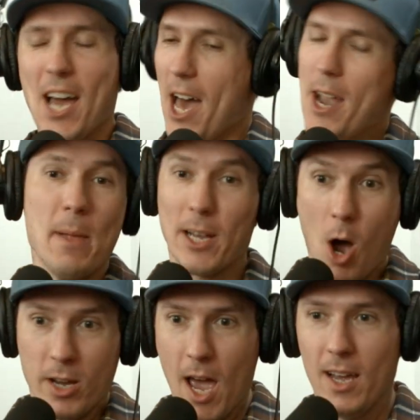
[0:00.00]
And I'm like,
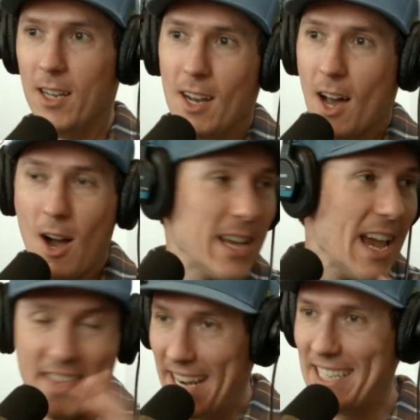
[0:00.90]
okay.
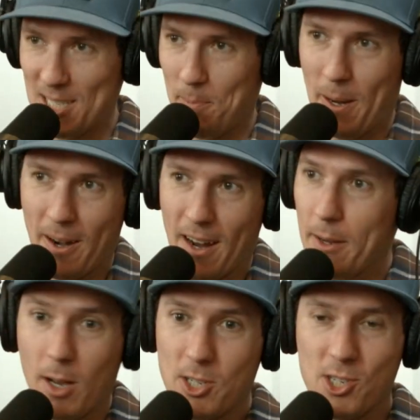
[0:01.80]
And then I disappear.
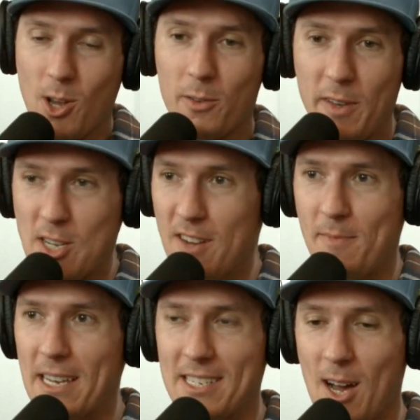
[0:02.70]
I just saw a vision of
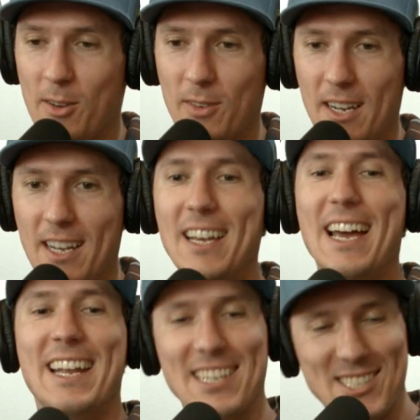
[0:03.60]
myself,
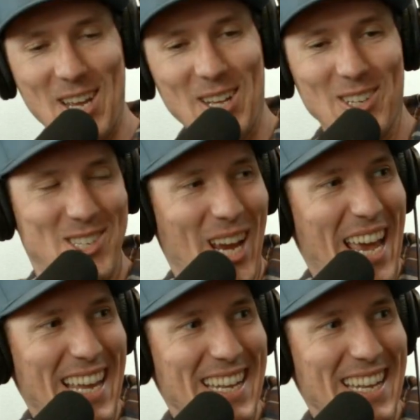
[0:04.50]
and I still shit.